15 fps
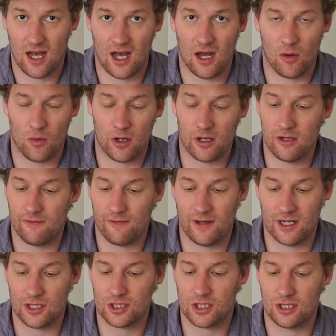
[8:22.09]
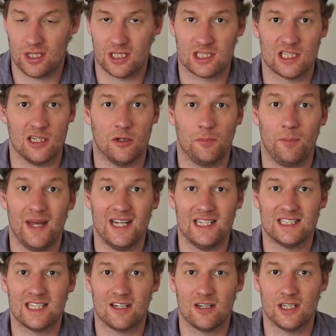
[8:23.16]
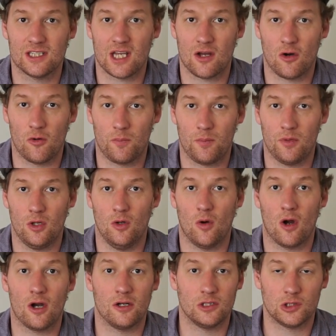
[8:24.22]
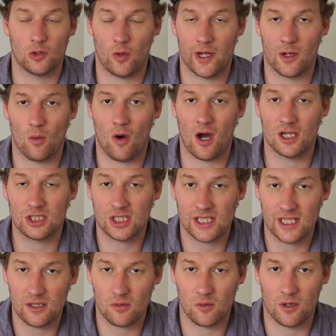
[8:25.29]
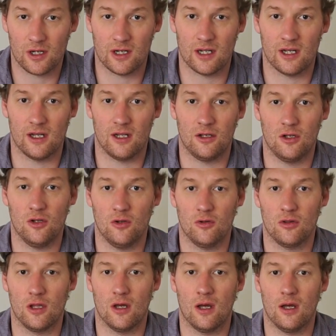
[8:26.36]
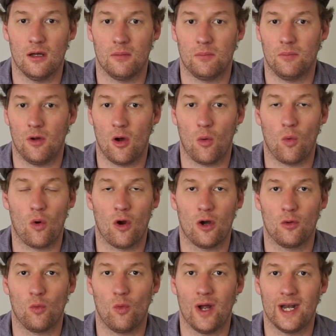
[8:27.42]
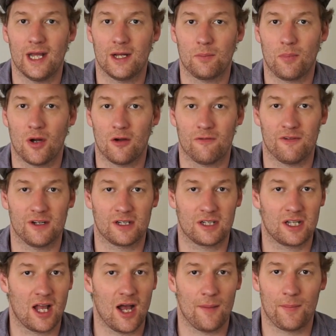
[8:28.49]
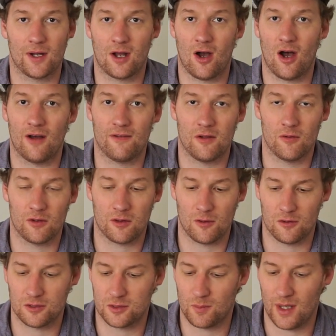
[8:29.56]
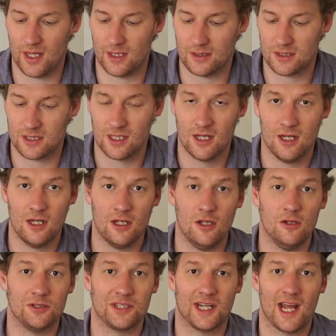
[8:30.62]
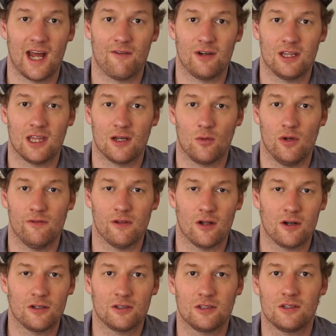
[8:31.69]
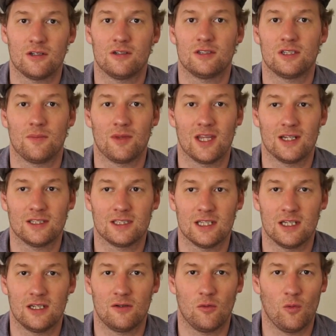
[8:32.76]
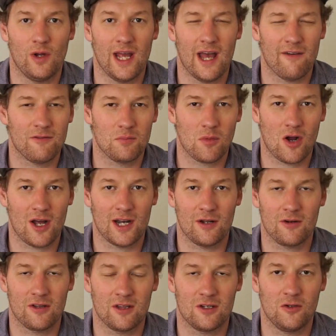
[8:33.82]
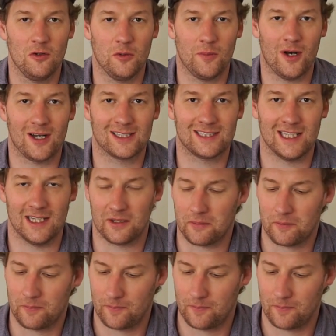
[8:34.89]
We're going to finish this little mini-series. I hope you are enjoying watching it. We're going to do the award-winning perfect cup of coffee with those beans, using everything we've learned and some things that we haven't brought out of the toolbox yet.